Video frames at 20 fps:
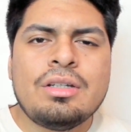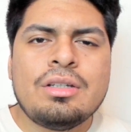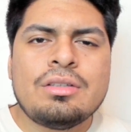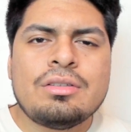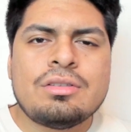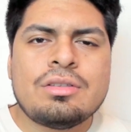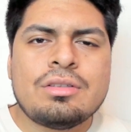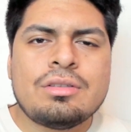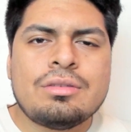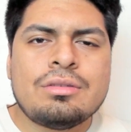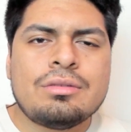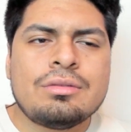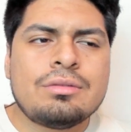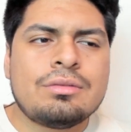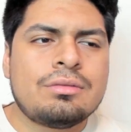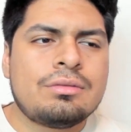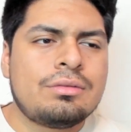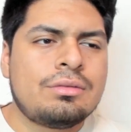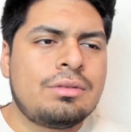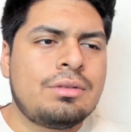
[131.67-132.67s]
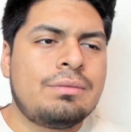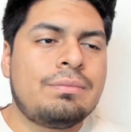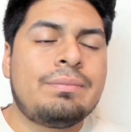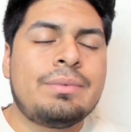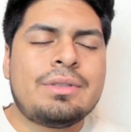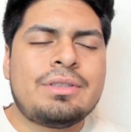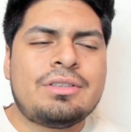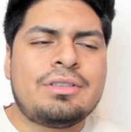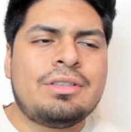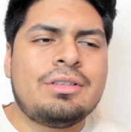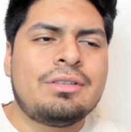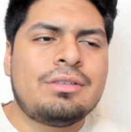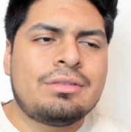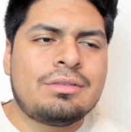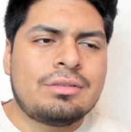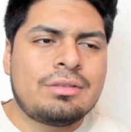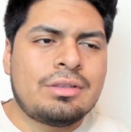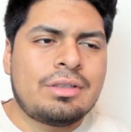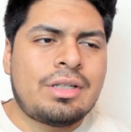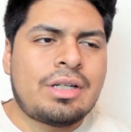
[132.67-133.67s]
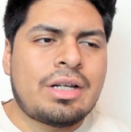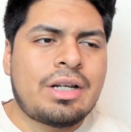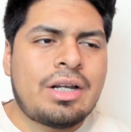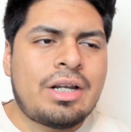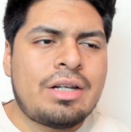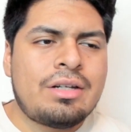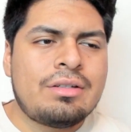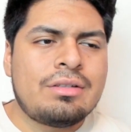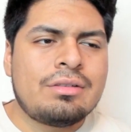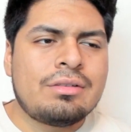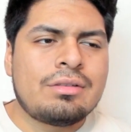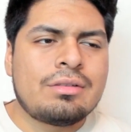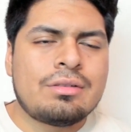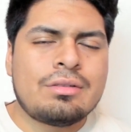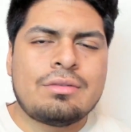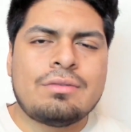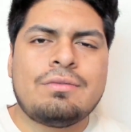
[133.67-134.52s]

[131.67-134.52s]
So, but still, I kind of